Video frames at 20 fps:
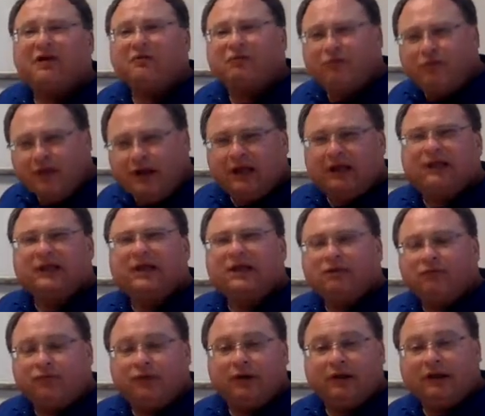really,
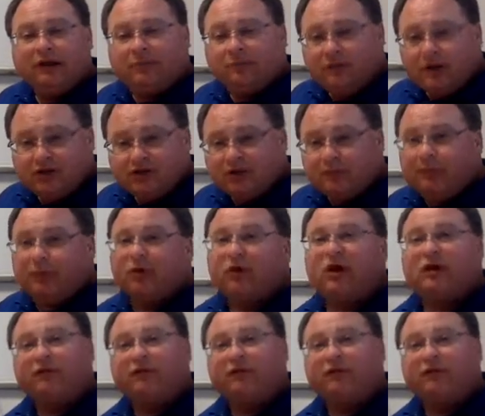really miserable.